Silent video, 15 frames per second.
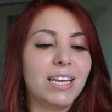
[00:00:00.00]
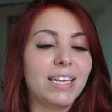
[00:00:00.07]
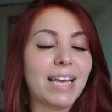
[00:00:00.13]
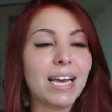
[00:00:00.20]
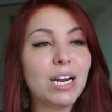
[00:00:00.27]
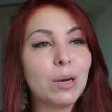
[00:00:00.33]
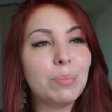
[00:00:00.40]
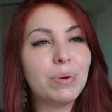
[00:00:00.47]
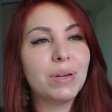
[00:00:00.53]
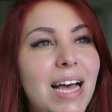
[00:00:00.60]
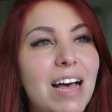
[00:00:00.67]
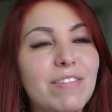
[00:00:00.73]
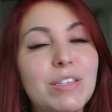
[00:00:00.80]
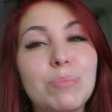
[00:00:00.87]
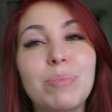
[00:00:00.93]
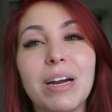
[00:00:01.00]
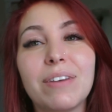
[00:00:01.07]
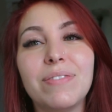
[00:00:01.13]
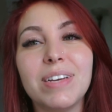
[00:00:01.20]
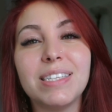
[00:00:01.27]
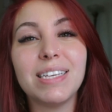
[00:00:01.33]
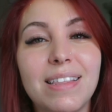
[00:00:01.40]
get up, have some
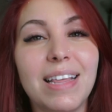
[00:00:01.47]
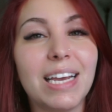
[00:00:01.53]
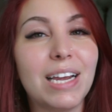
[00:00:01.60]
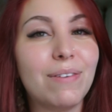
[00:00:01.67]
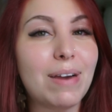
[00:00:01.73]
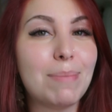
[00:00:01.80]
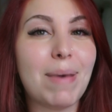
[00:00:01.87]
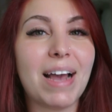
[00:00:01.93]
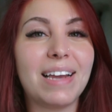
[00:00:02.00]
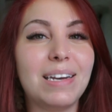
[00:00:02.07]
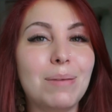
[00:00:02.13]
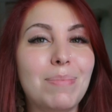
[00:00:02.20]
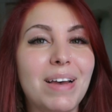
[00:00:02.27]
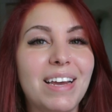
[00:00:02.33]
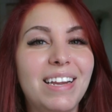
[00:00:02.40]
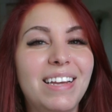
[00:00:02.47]
breakfast, and then get right back into bed.